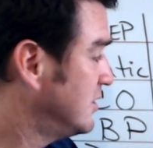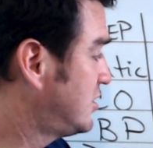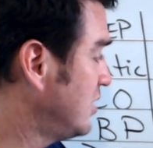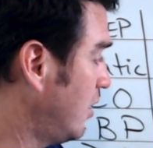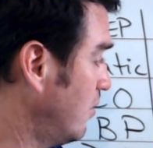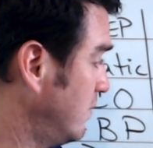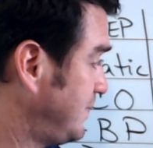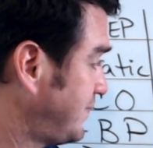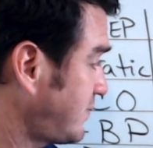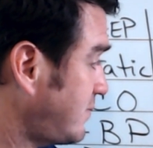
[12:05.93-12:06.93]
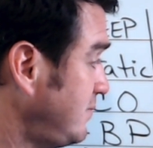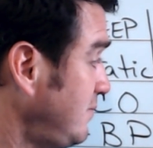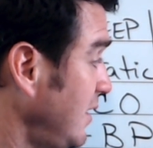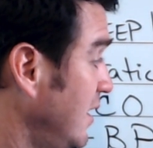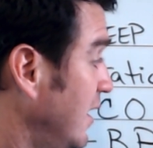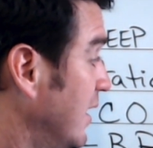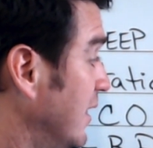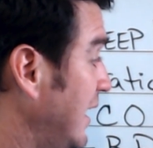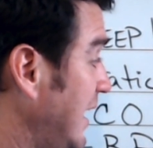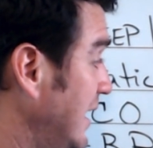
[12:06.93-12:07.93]
So,
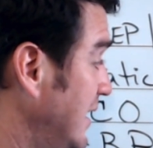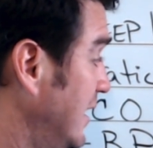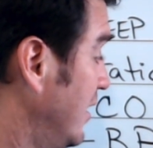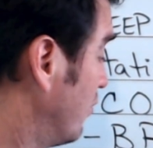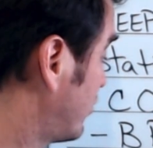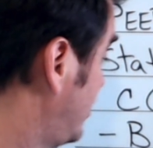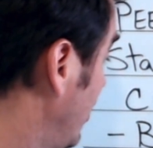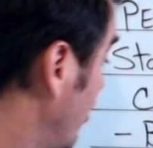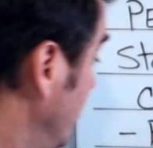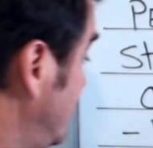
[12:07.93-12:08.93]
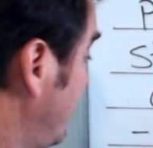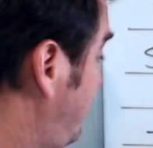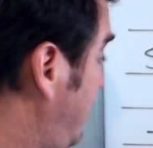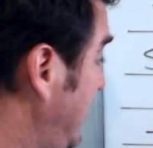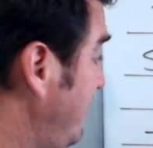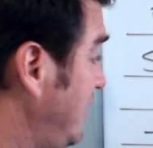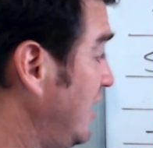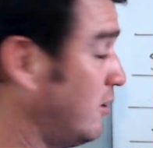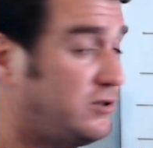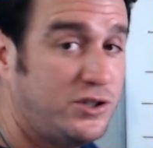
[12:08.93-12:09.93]
in terms of
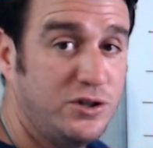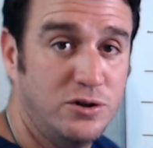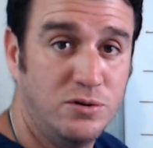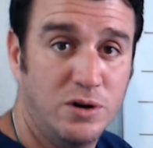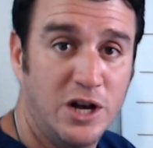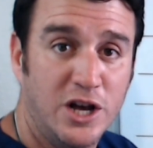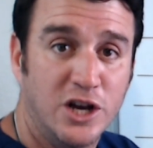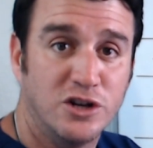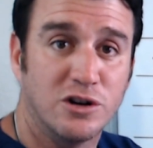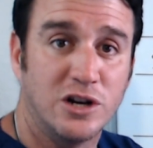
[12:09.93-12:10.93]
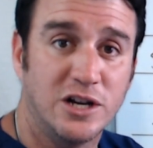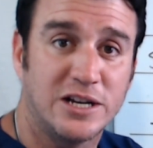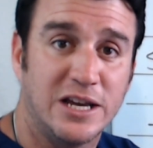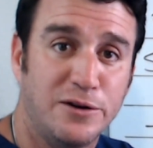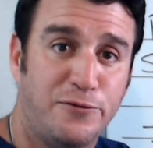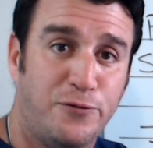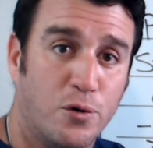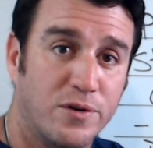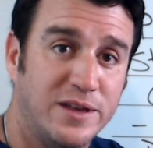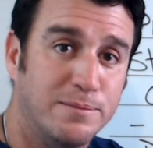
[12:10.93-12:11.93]
PVO2, you're looking
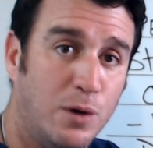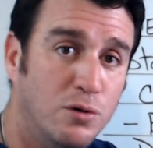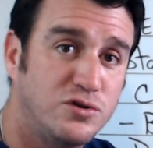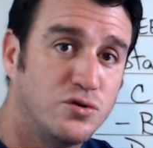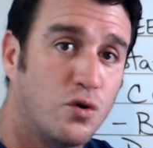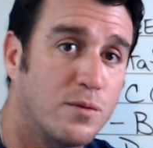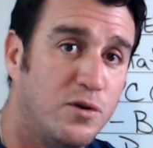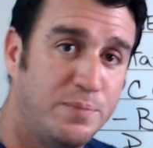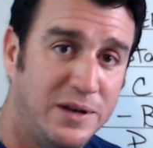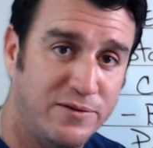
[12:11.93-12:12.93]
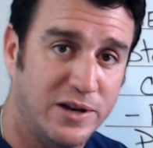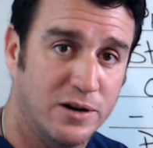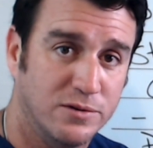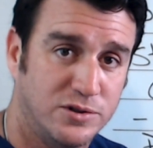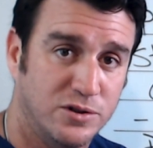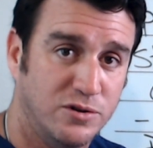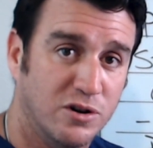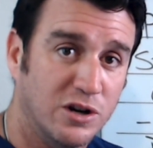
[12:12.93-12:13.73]
for the most normal PVO2.